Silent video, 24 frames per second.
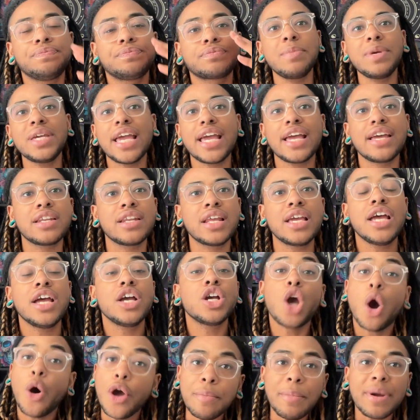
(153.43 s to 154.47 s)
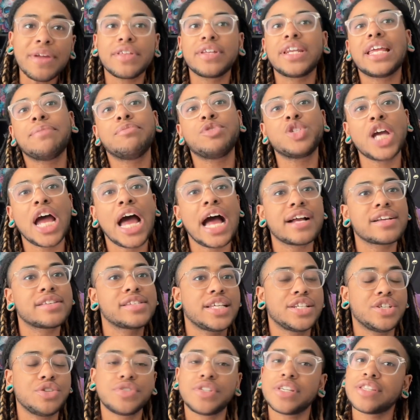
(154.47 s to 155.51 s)
So they began going by the name
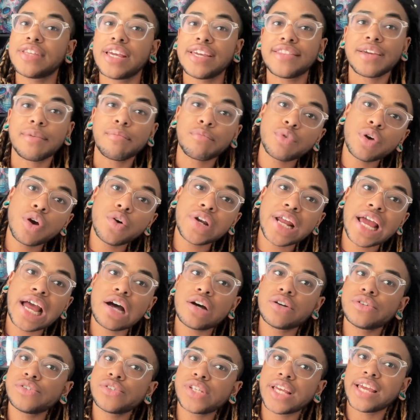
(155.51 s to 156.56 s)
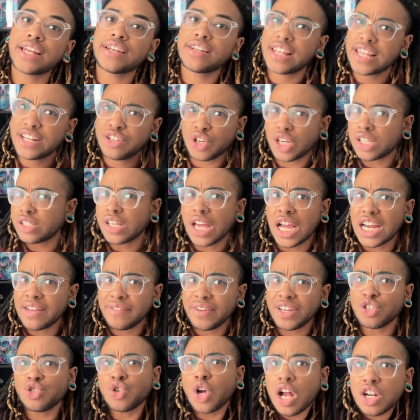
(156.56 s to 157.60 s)
Jax and using they them pronouns, and they dress kind
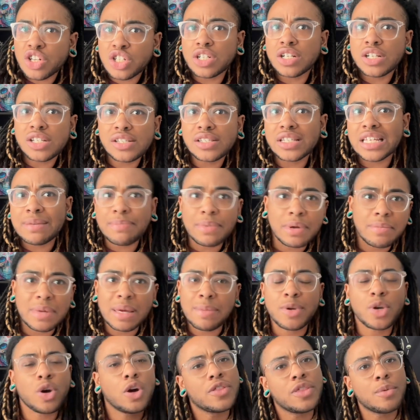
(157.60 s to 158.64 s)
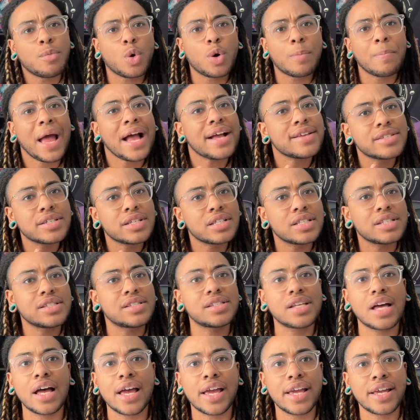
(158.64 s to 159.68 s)
of androgynously, but maybe on the more
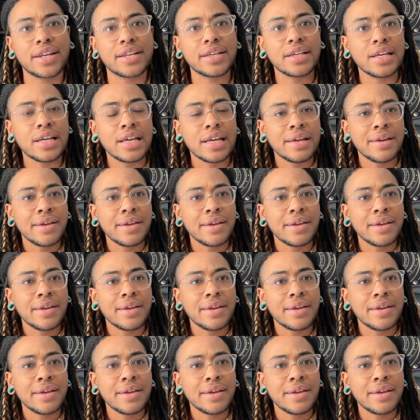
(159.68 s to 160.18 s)
masculine side.